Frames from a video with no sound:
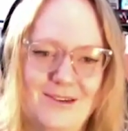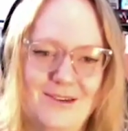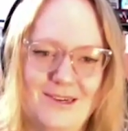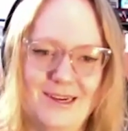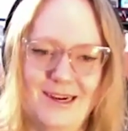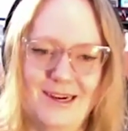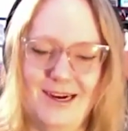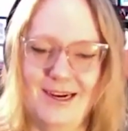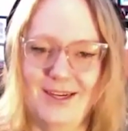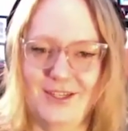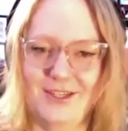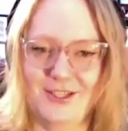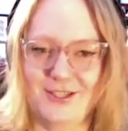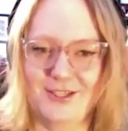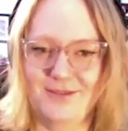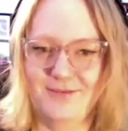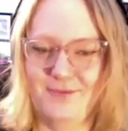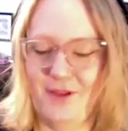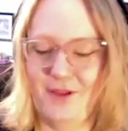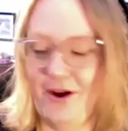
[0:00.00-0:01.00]
gosh.
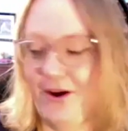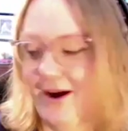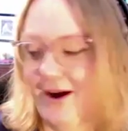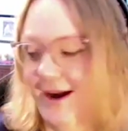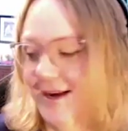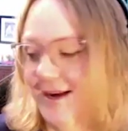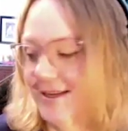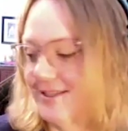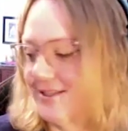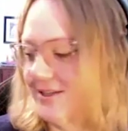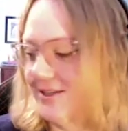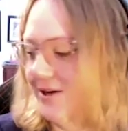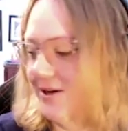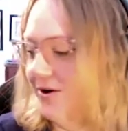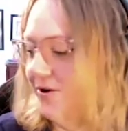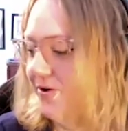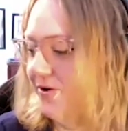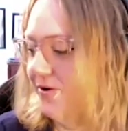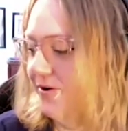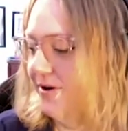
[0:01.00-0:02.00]
All right.
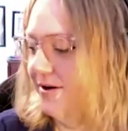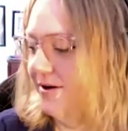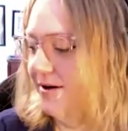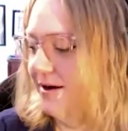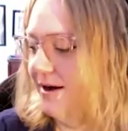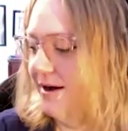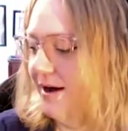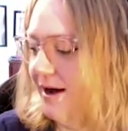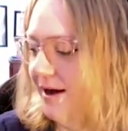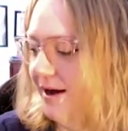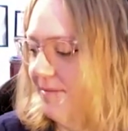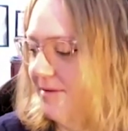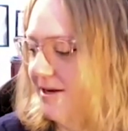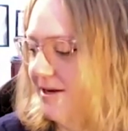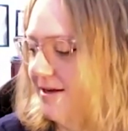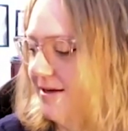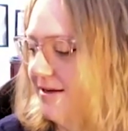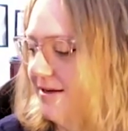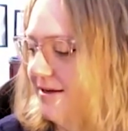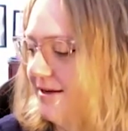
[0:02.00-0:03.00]
So I'm
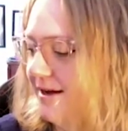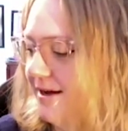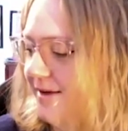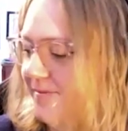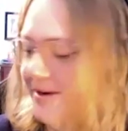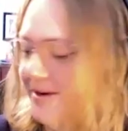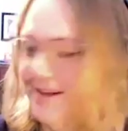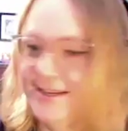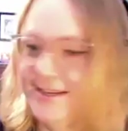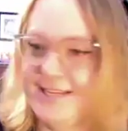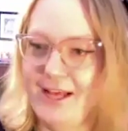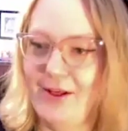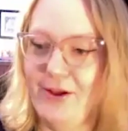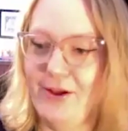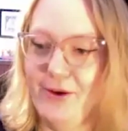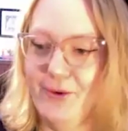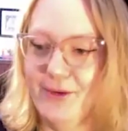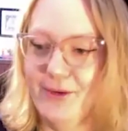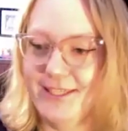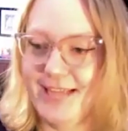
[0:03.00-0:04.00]
gonna tell
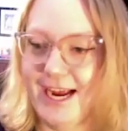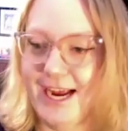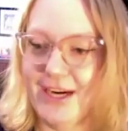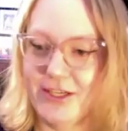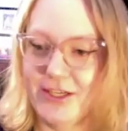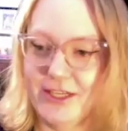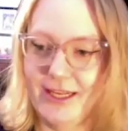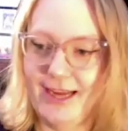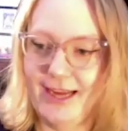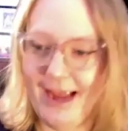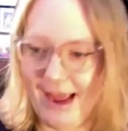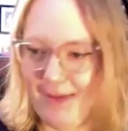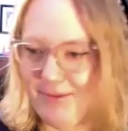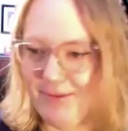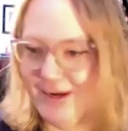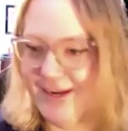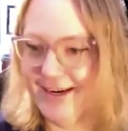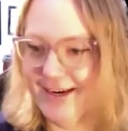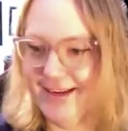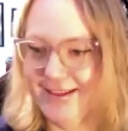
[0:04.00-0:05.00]
you what's actually
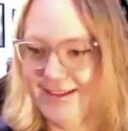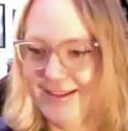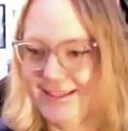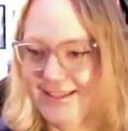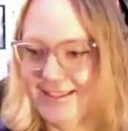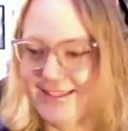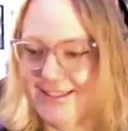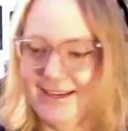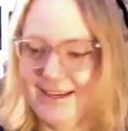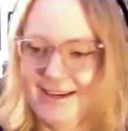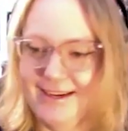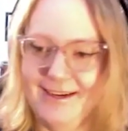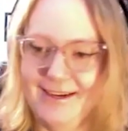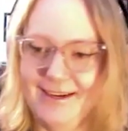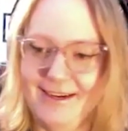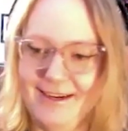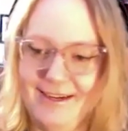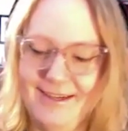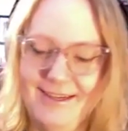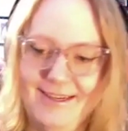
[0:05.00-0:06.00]
happening in this
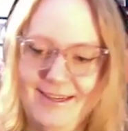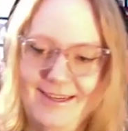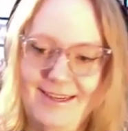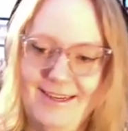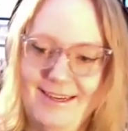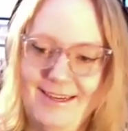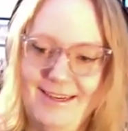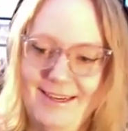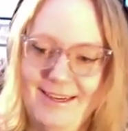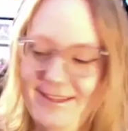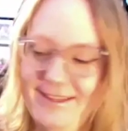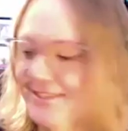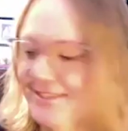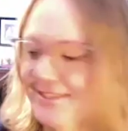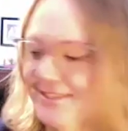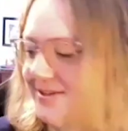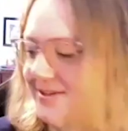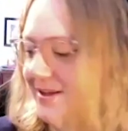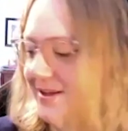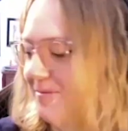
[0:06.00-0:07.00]

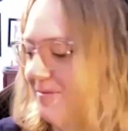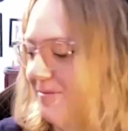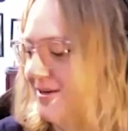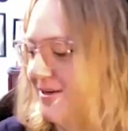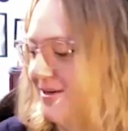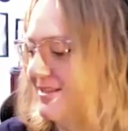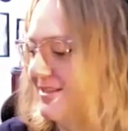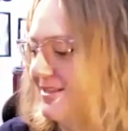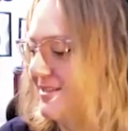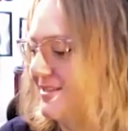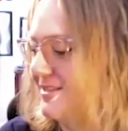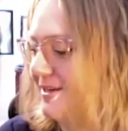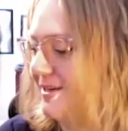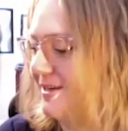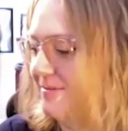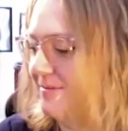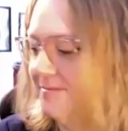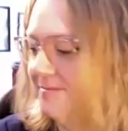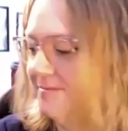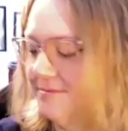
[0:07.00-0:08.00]
clip because
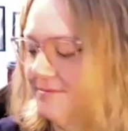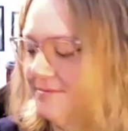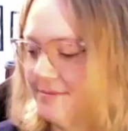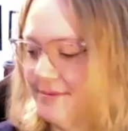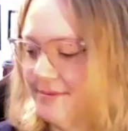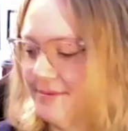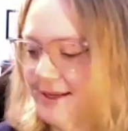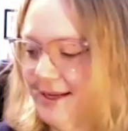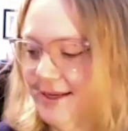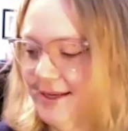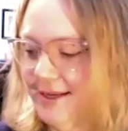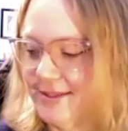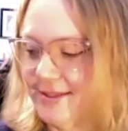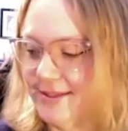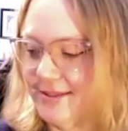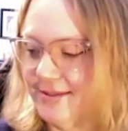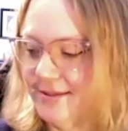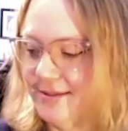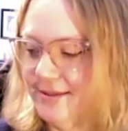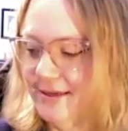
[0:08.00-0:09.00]

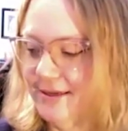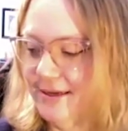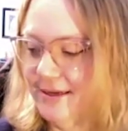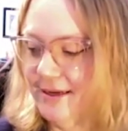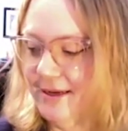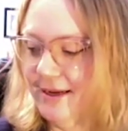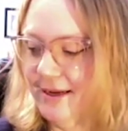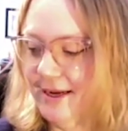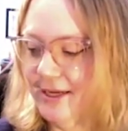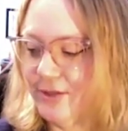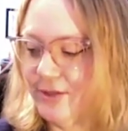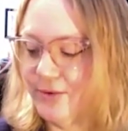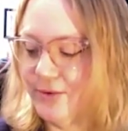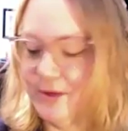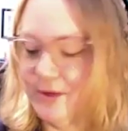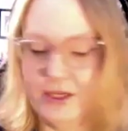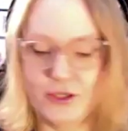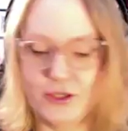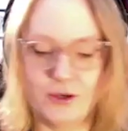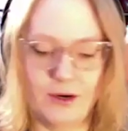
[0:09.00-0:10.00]
it's it's
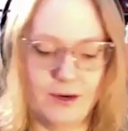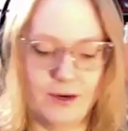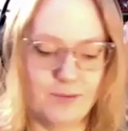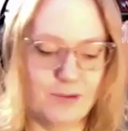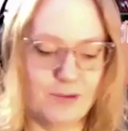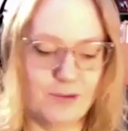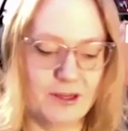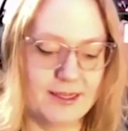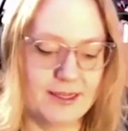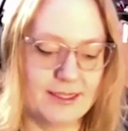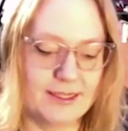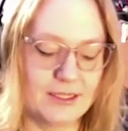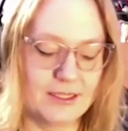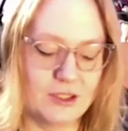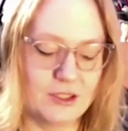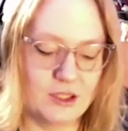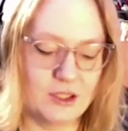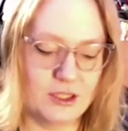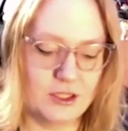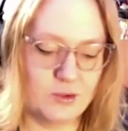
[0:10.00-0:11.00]
really short, but this is
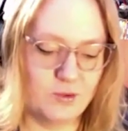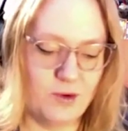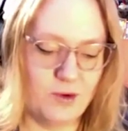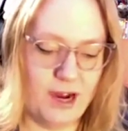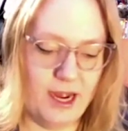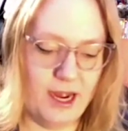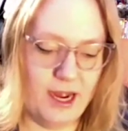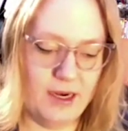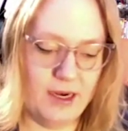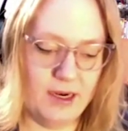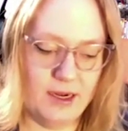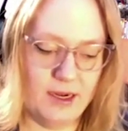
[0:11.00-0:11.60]
just when